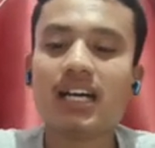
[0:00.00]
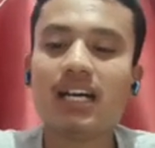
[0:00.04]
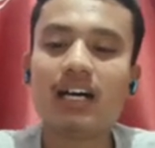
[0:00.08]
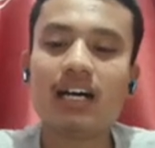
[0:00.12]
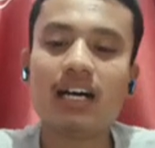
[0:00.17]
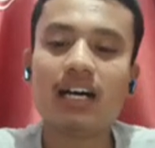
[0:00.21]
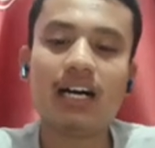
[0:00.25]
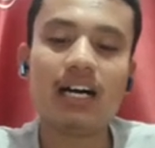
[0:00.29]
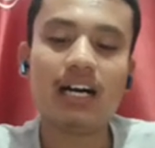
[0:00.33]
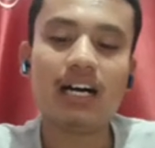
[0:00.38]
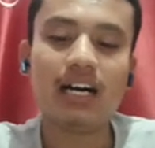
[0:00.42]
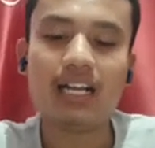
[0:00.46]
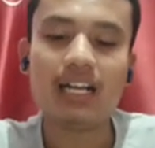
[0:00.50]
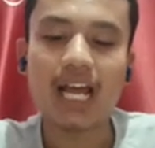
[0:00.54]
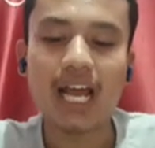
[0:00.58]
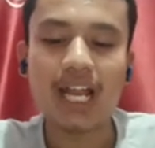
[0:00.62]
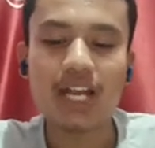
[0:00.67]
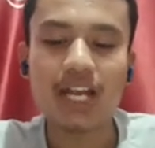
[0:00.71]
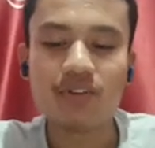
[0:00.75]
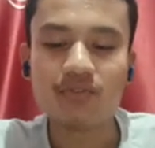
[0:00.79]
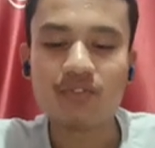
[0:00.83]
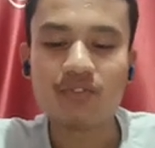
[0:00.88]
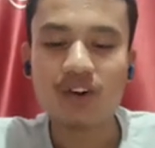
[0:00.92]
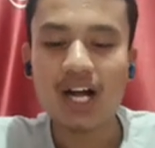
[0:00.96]

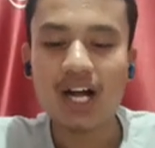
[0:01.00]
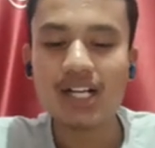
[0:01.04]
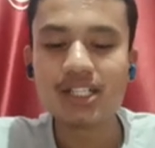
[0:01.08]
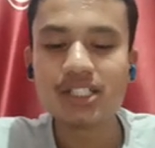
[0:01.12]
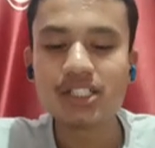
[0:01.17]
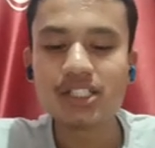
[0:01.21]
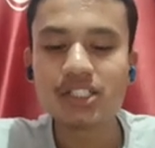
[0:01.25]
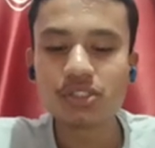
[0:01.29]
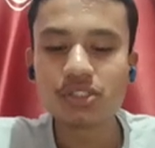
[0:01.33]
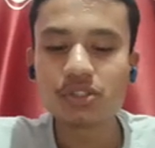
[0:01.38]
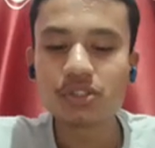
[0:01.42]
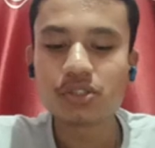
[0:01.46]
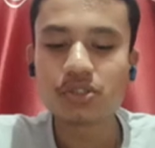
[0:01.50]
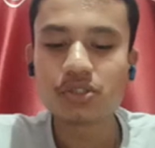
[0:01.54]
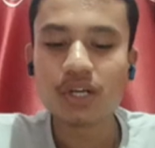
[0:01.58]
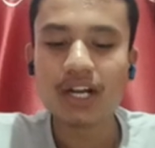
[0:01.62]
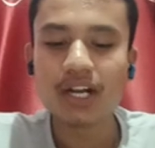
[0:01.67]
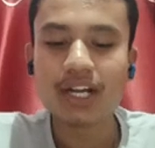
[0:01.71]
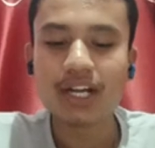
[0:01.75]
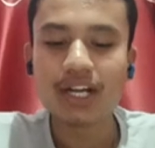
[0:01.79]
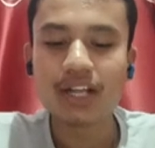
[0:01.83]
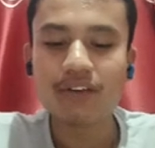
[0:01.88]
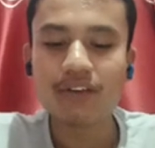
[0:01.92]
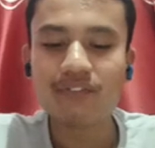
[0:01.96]
line 1 to
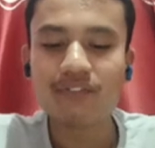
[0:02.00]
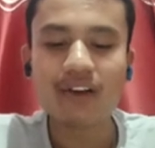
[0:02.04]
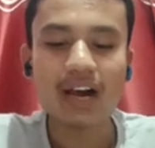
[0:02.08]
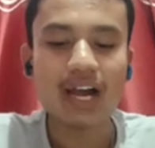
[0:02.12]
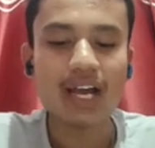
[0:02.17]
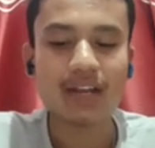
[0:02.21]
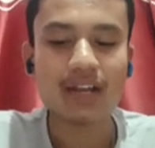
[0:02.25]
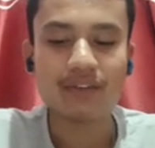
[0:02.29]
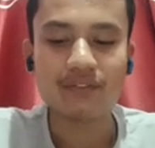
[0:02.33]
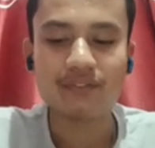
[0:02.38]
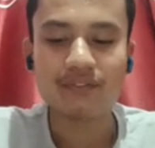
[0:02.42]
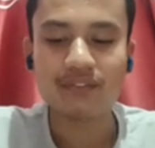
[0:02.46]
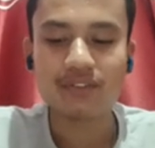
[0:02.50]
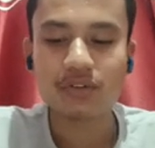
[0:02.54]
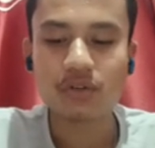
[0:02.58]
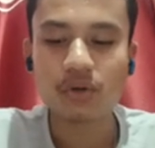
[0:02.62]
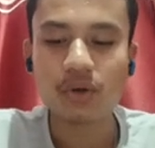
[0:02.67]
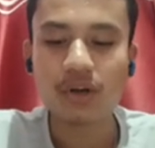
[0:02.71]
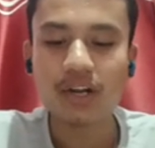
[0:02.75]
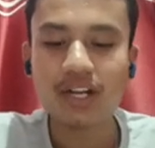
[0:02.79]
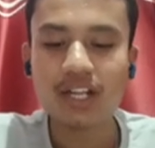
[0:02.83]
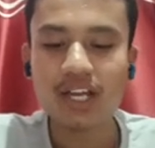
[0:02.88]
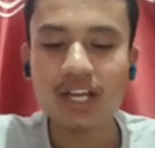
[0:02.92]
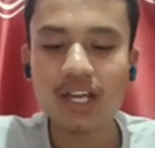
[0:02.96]

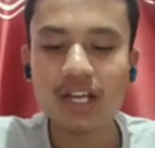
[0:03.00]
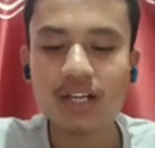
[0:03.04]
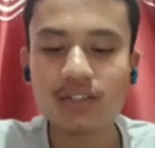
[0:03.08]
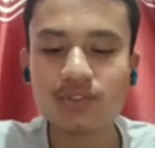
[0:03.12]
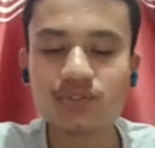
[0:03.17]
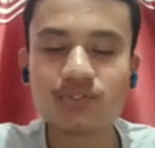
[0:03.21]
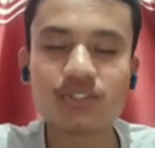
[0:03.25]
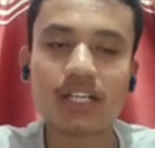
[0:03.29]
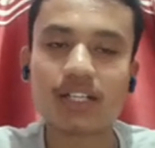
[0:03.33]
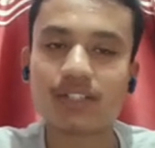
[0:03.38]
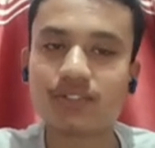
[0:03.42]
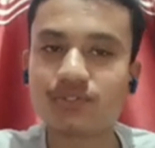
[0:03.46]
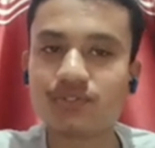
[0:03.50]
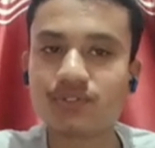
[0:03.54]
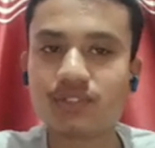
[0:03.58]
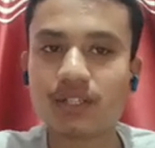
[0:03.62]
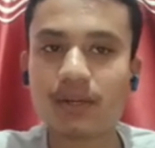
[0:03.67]
26.